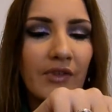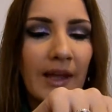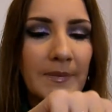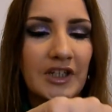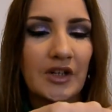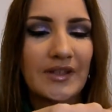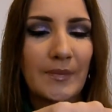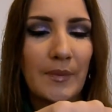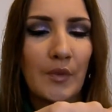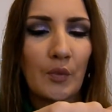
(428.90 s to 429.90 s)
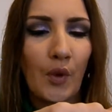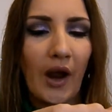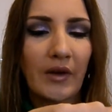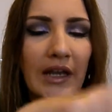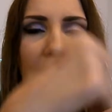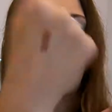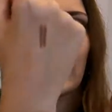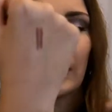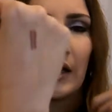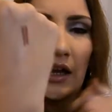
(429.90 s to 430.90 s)
Cappuccino is a bit more browny
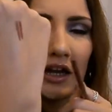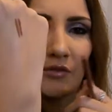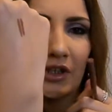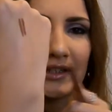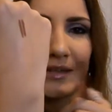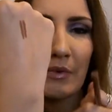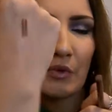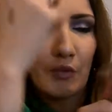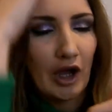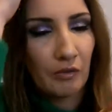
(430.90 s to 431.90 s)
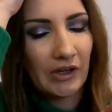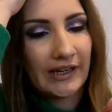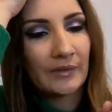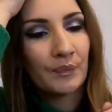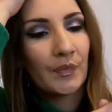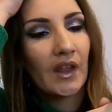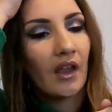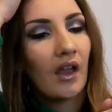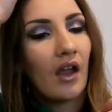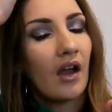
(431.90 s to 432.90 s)
and Rust is a bit more purpley.
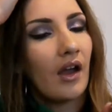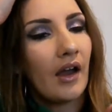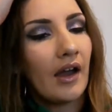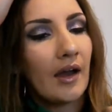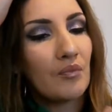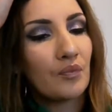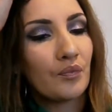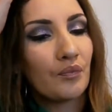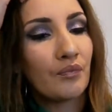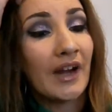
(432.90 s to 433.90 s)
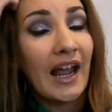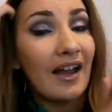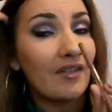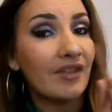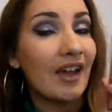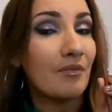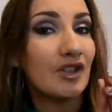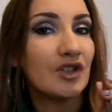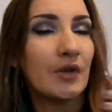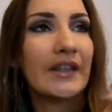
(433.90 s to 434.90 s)
But I've
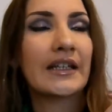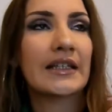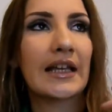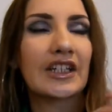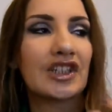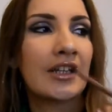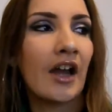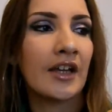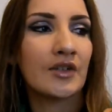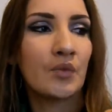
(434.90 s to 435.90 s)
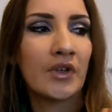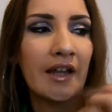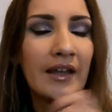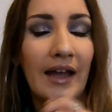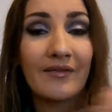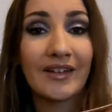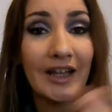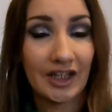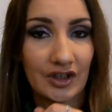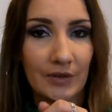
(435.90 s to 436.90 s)
been enjoying this actually. What I have
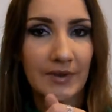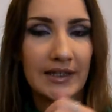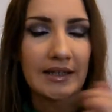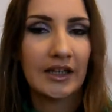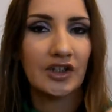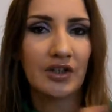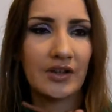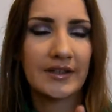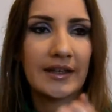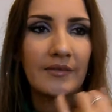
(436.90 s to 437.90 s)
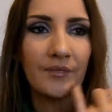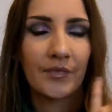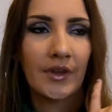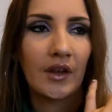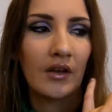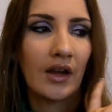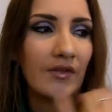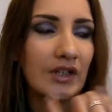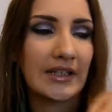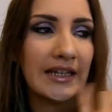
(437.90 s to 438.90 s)
liked doing with this, I do use it,
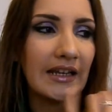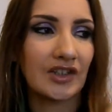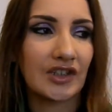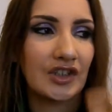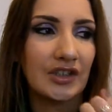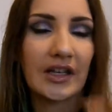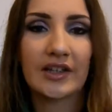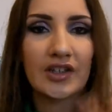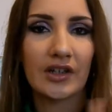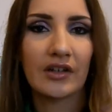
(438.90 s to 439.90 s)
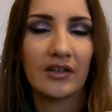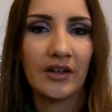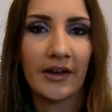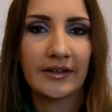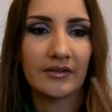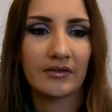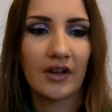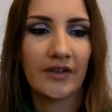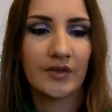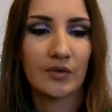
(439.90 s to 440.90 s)
put it today actually, just like to line and
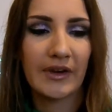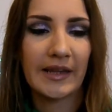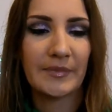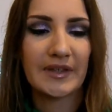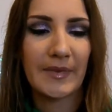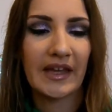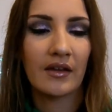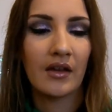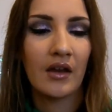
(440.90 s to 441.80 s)
overdraw my lips a bit,